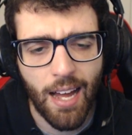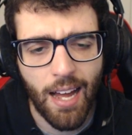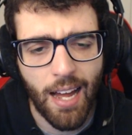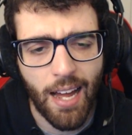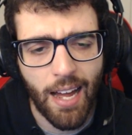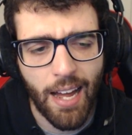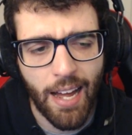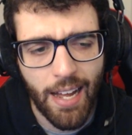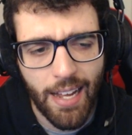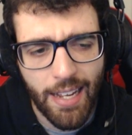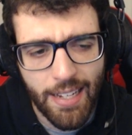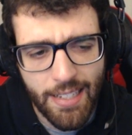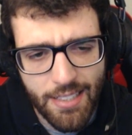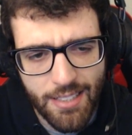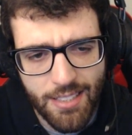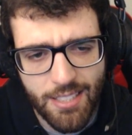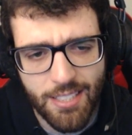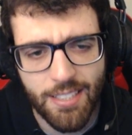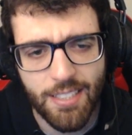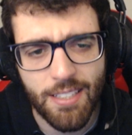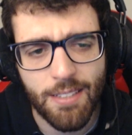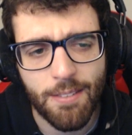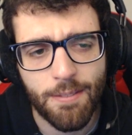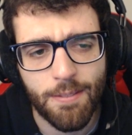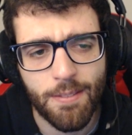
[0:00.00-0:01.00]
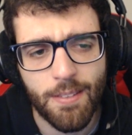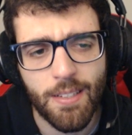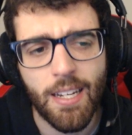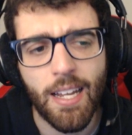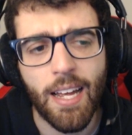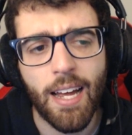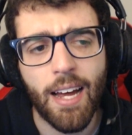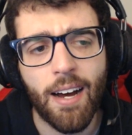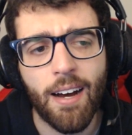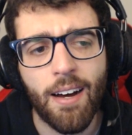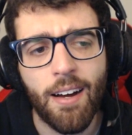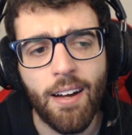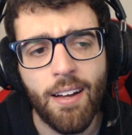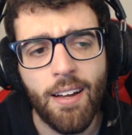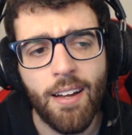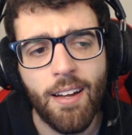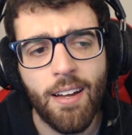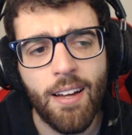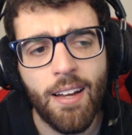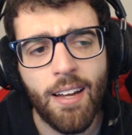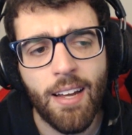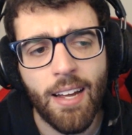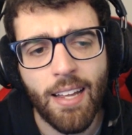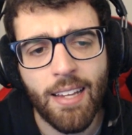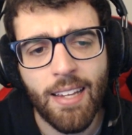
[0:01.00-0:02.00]
A tier for now.
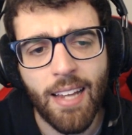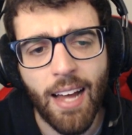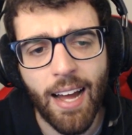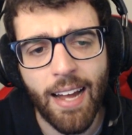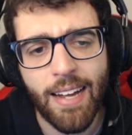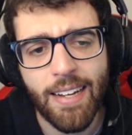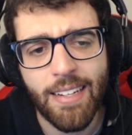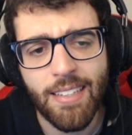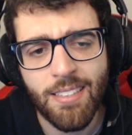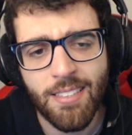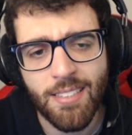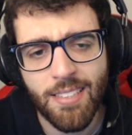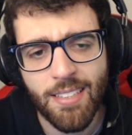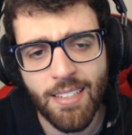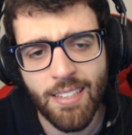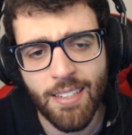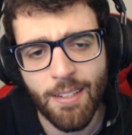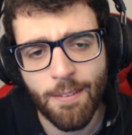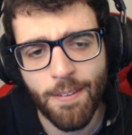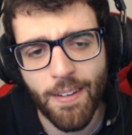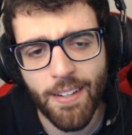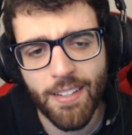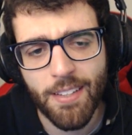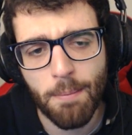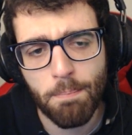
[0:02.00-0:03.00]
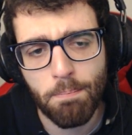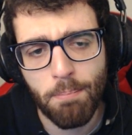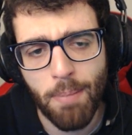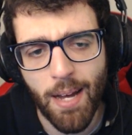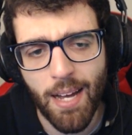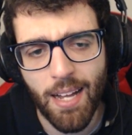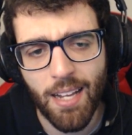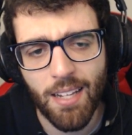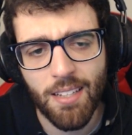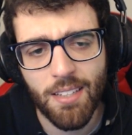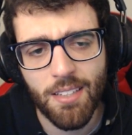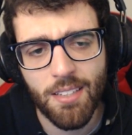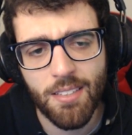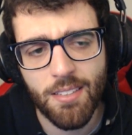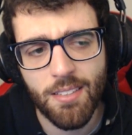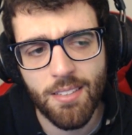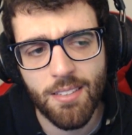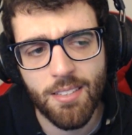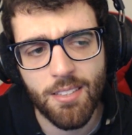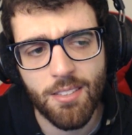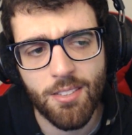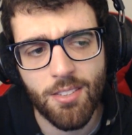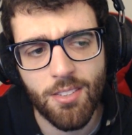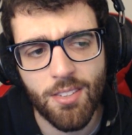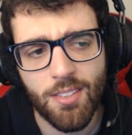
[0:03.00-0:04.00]
In the A tier. And the fact that Paladins
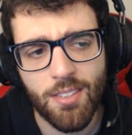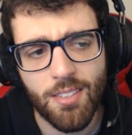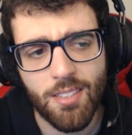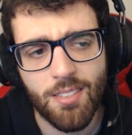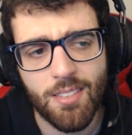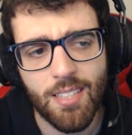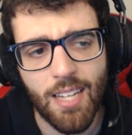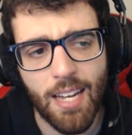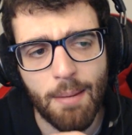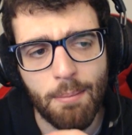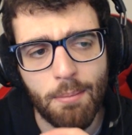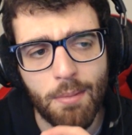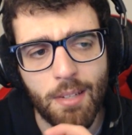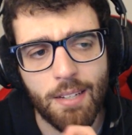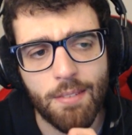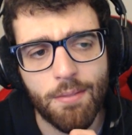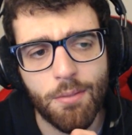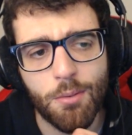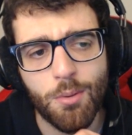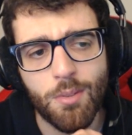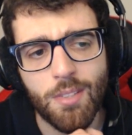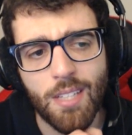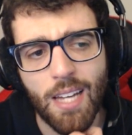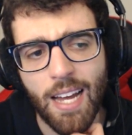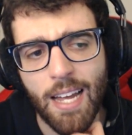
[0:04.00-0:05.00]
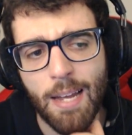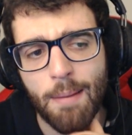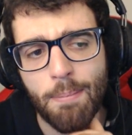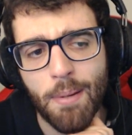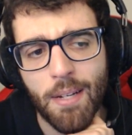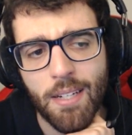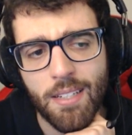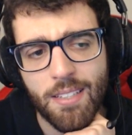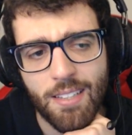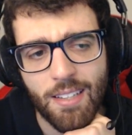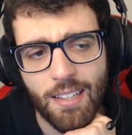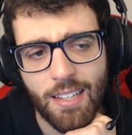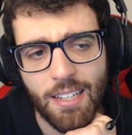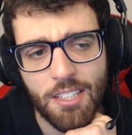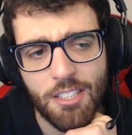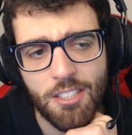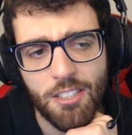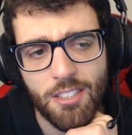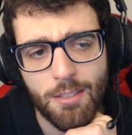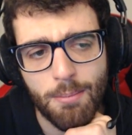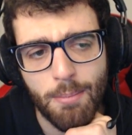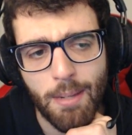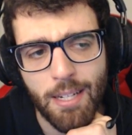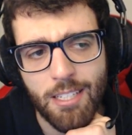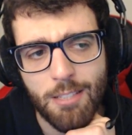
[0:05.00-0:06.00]
is on the same level as Apex
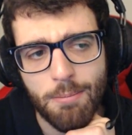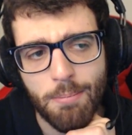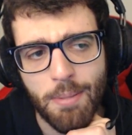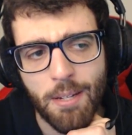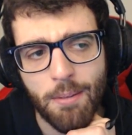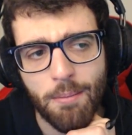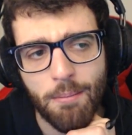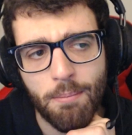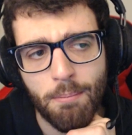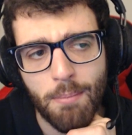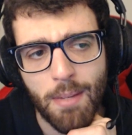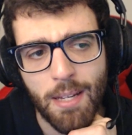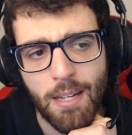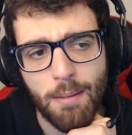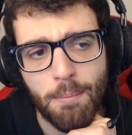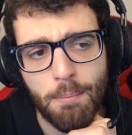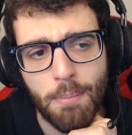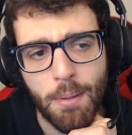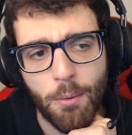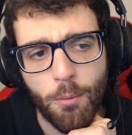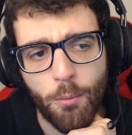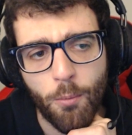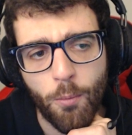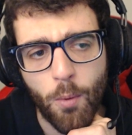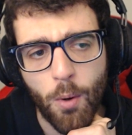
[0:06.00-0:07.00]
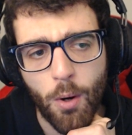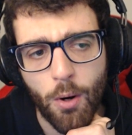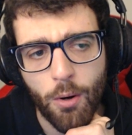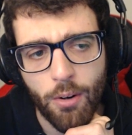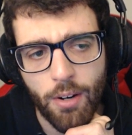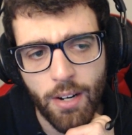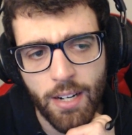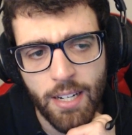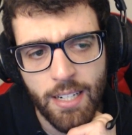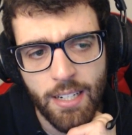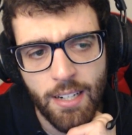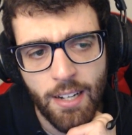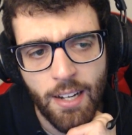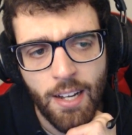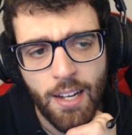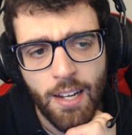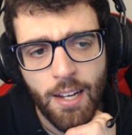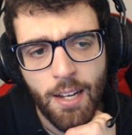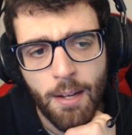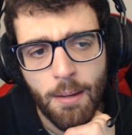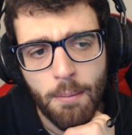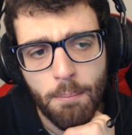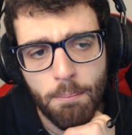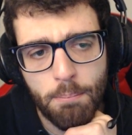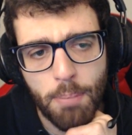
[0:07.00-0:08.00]
Legends makes me a bit worried.
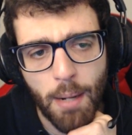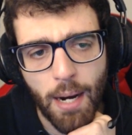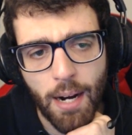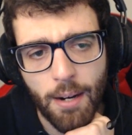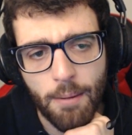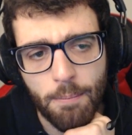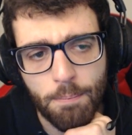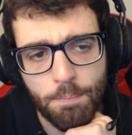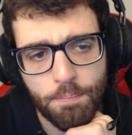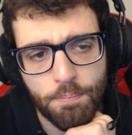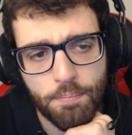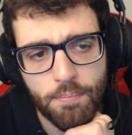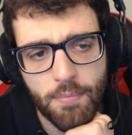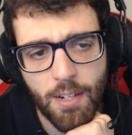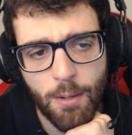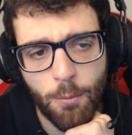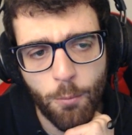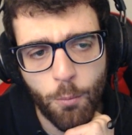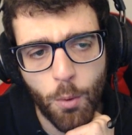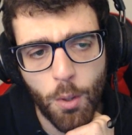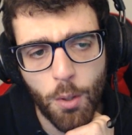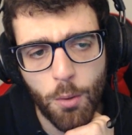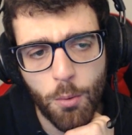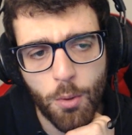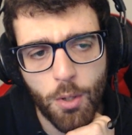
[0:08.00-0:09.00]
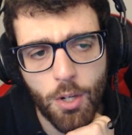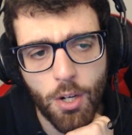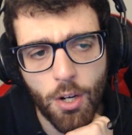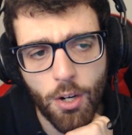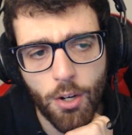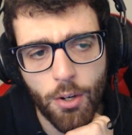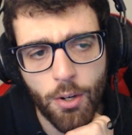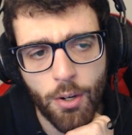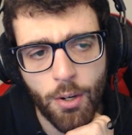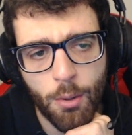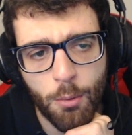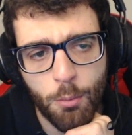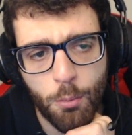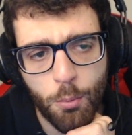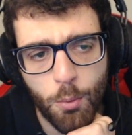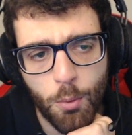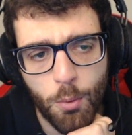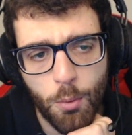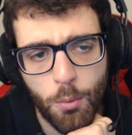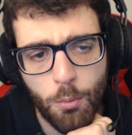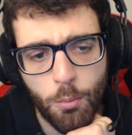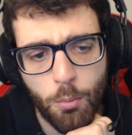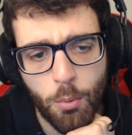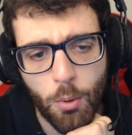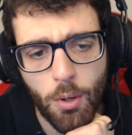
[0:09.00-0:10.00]
But we'll
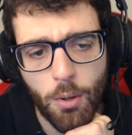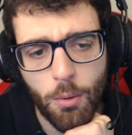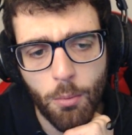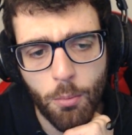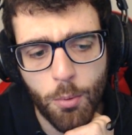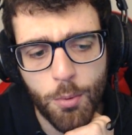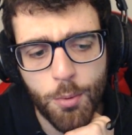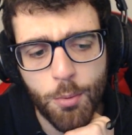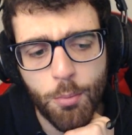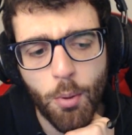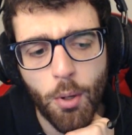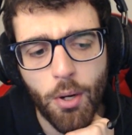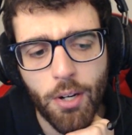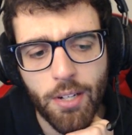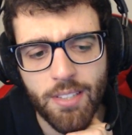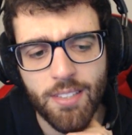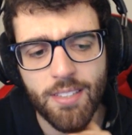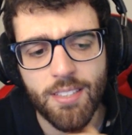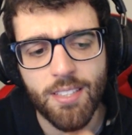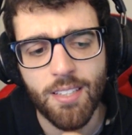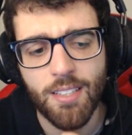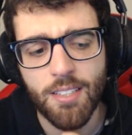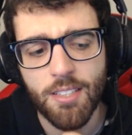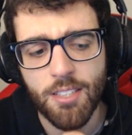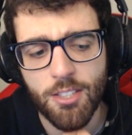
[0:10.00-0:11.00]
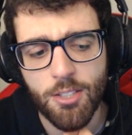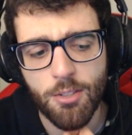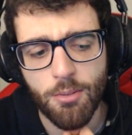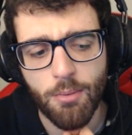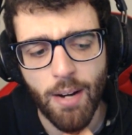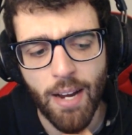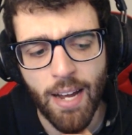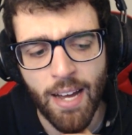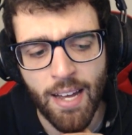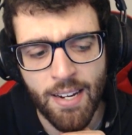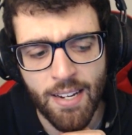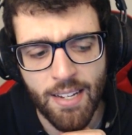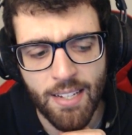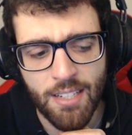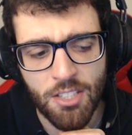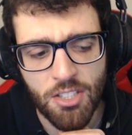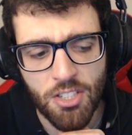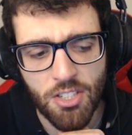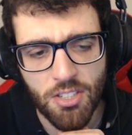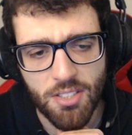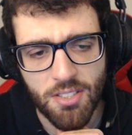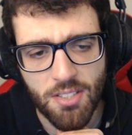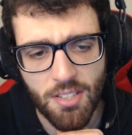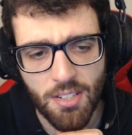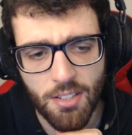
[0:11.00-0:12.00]
work this list around in
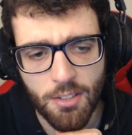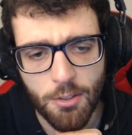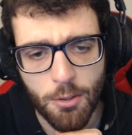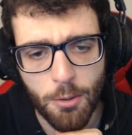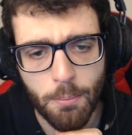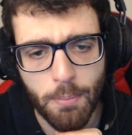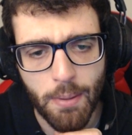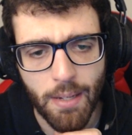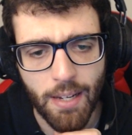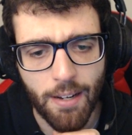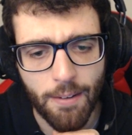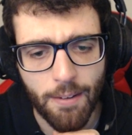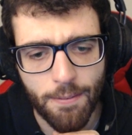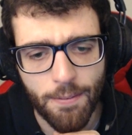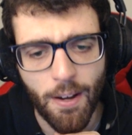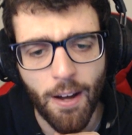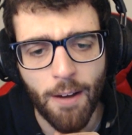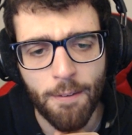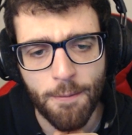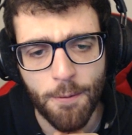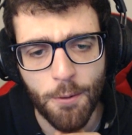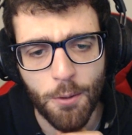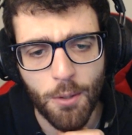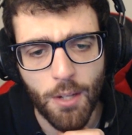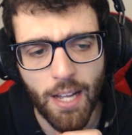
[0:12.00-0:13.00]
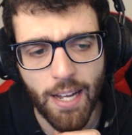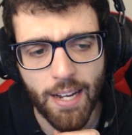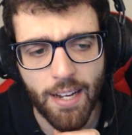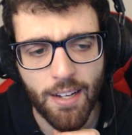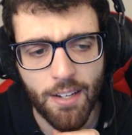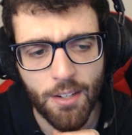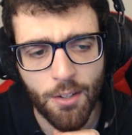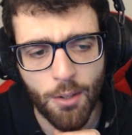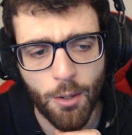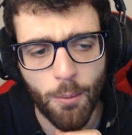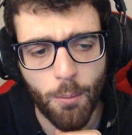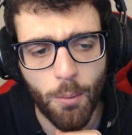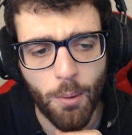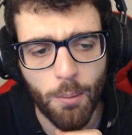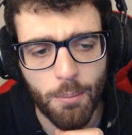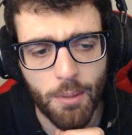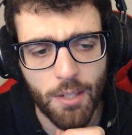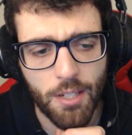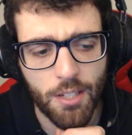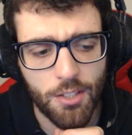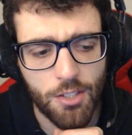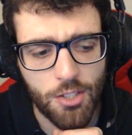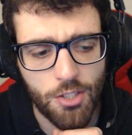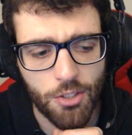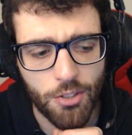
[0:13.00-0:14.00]
just a little bit. I feel like I know what I'm going
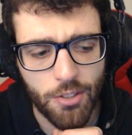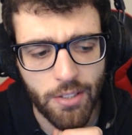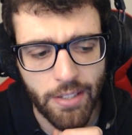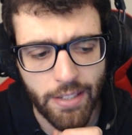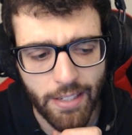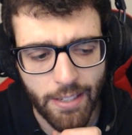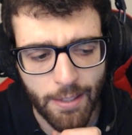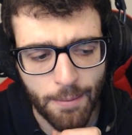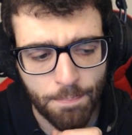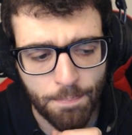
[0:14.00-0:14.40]
to do here.